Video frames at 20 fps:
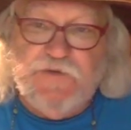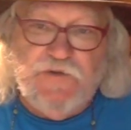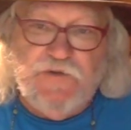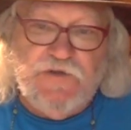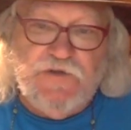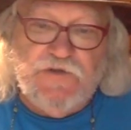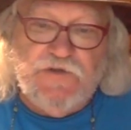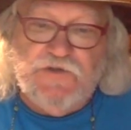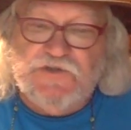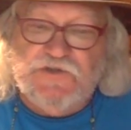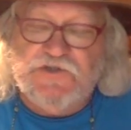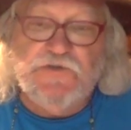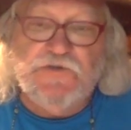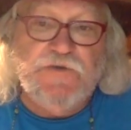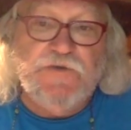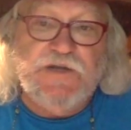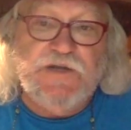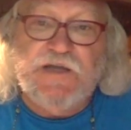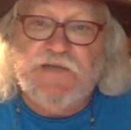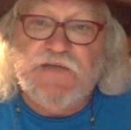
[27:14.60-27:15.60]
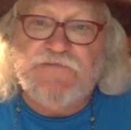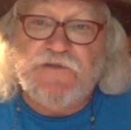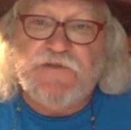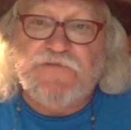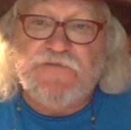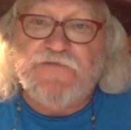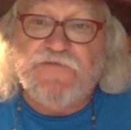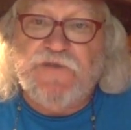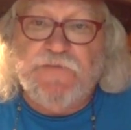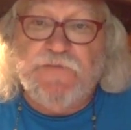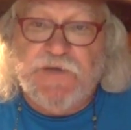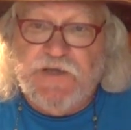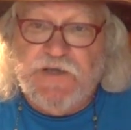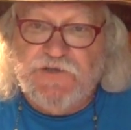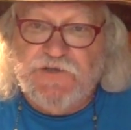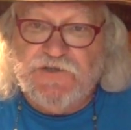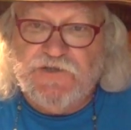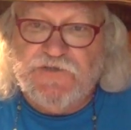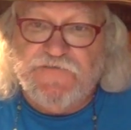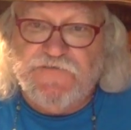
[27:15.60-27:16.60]
is 2.5 to 3
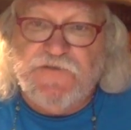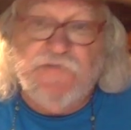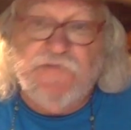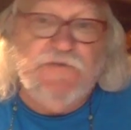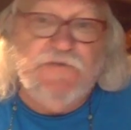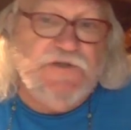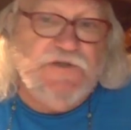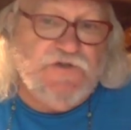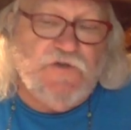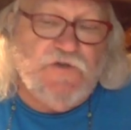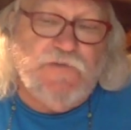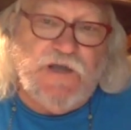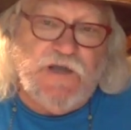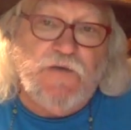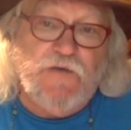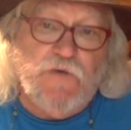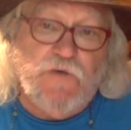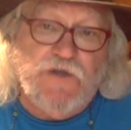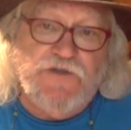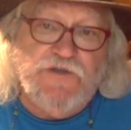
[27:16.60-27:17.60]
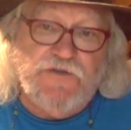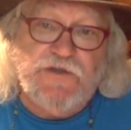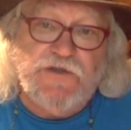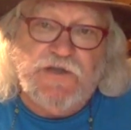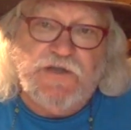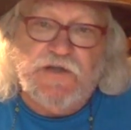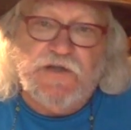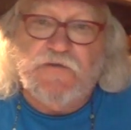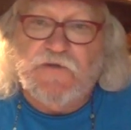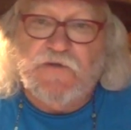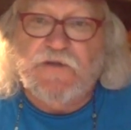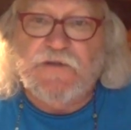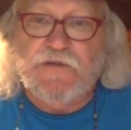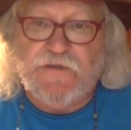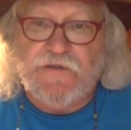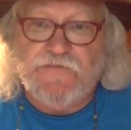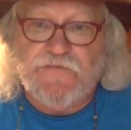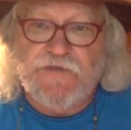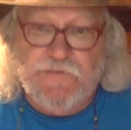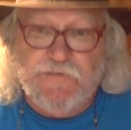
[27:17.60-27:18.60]
pages for the midterm. I want you to get around
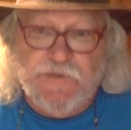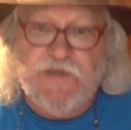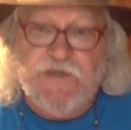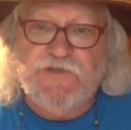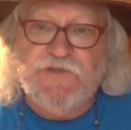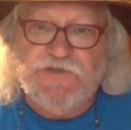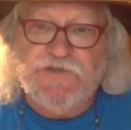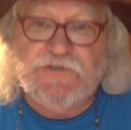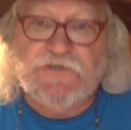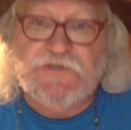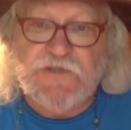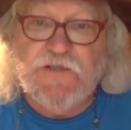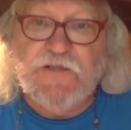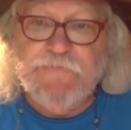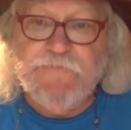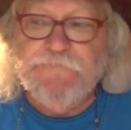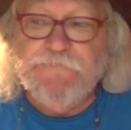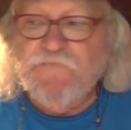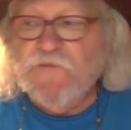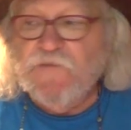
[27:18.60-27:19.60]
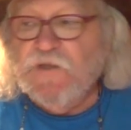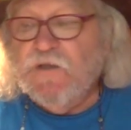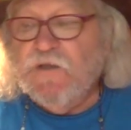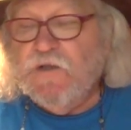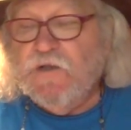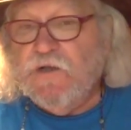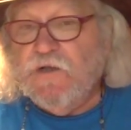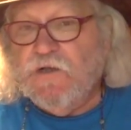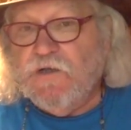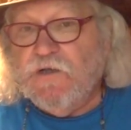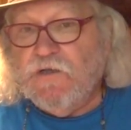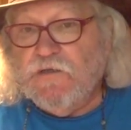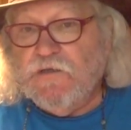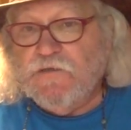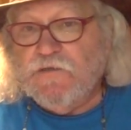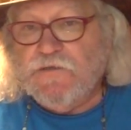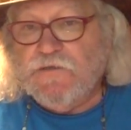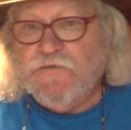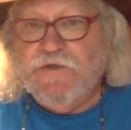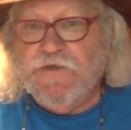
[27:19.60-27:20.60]
3 pages,
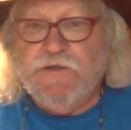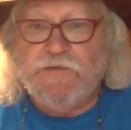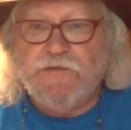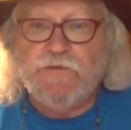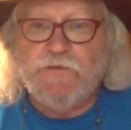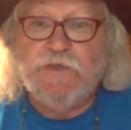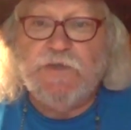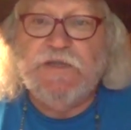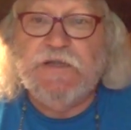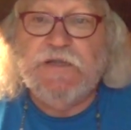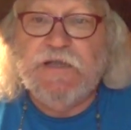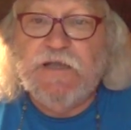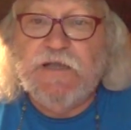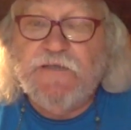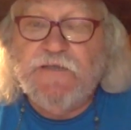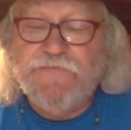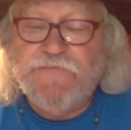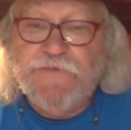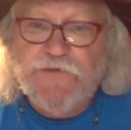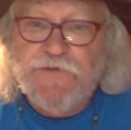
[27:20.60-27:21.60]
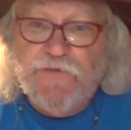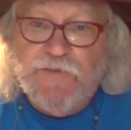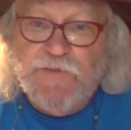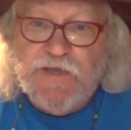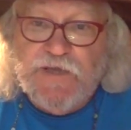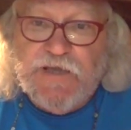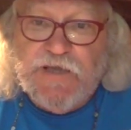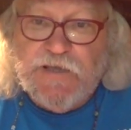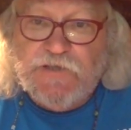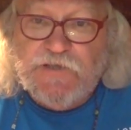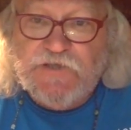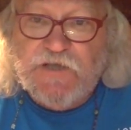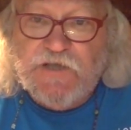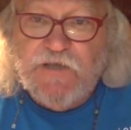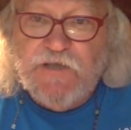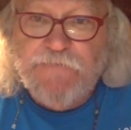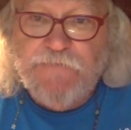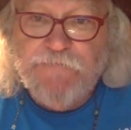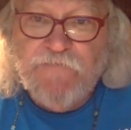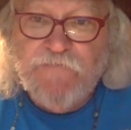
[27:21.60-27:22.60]
3 to 3.5 for your big
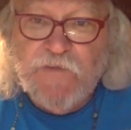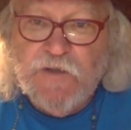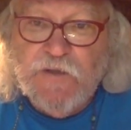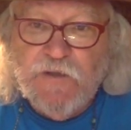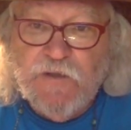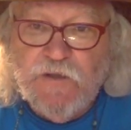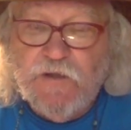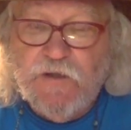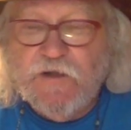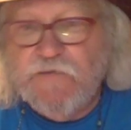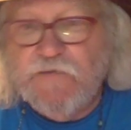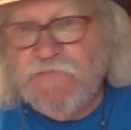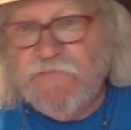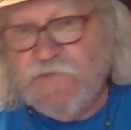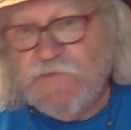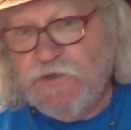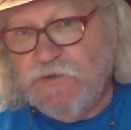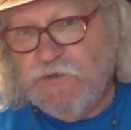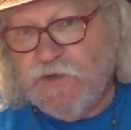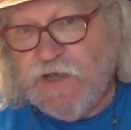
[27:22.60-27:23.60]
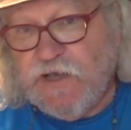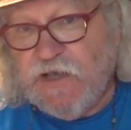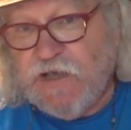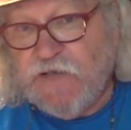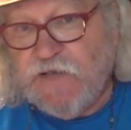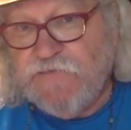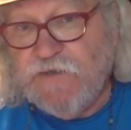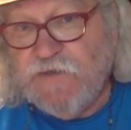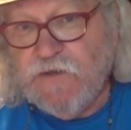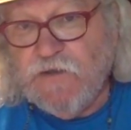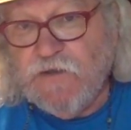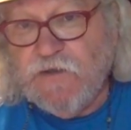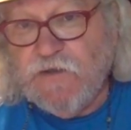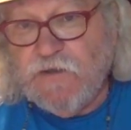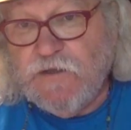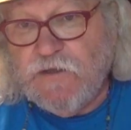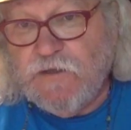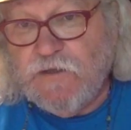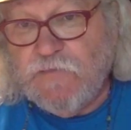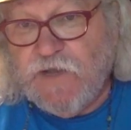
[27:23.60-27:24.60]
essay. You have,
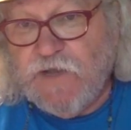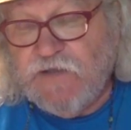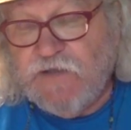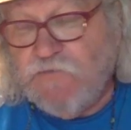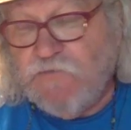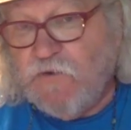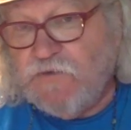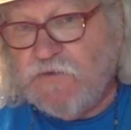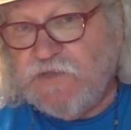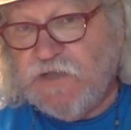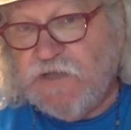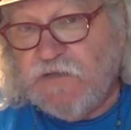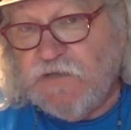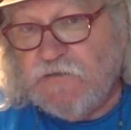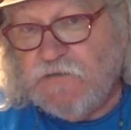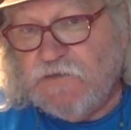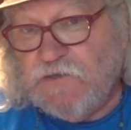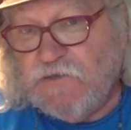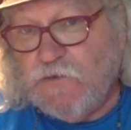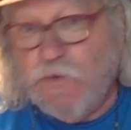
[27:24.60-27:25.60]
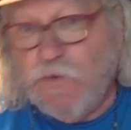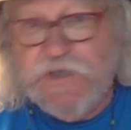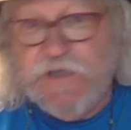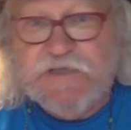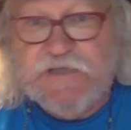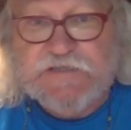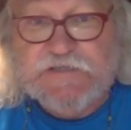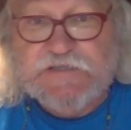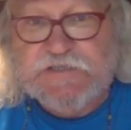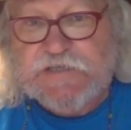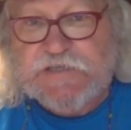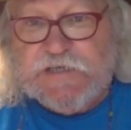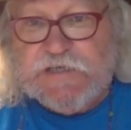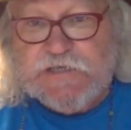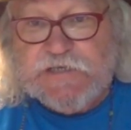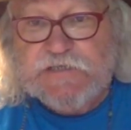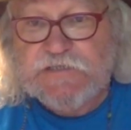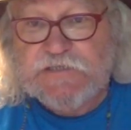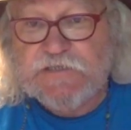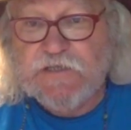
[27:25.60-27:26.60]
I wrote down to week
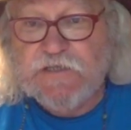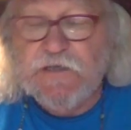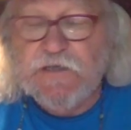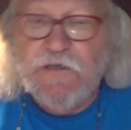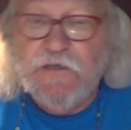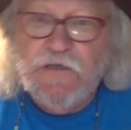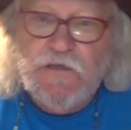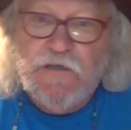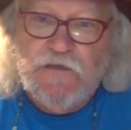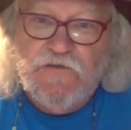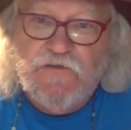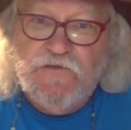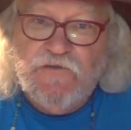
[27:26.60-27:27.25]
6, and